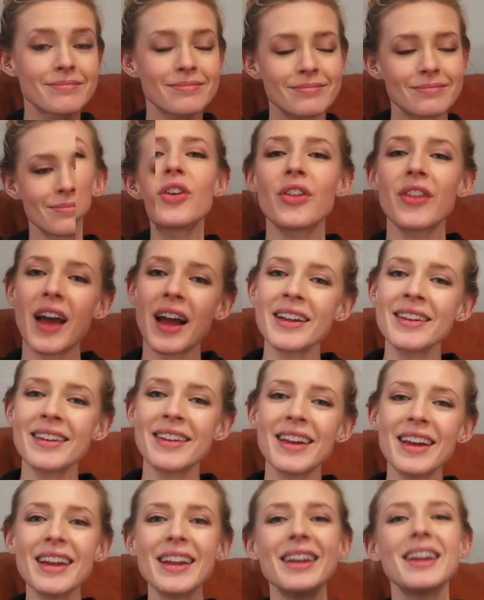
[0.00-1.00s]
So that's
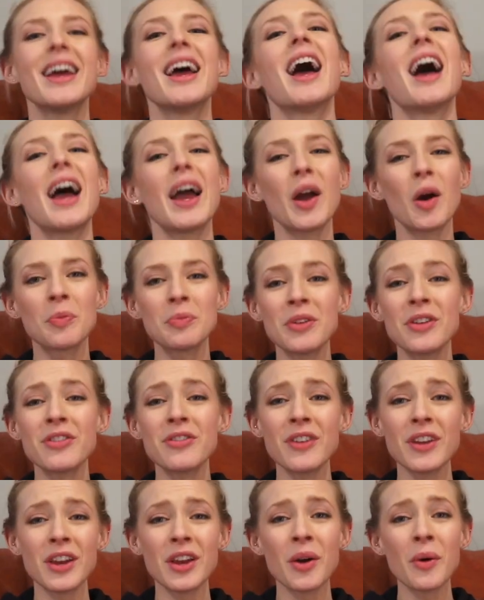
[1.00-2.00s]
it. I hope this
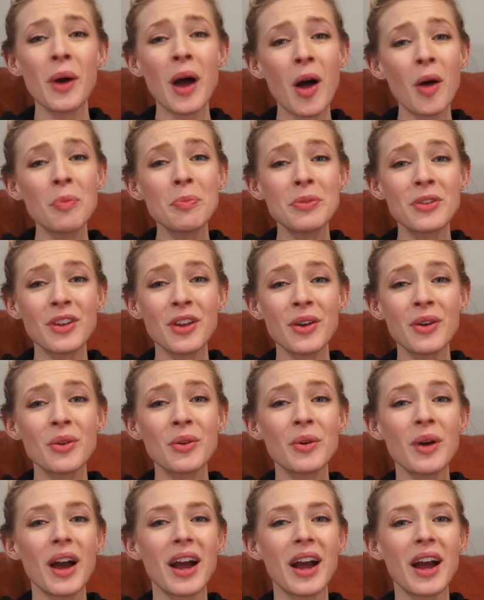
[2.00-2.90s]
video helps you.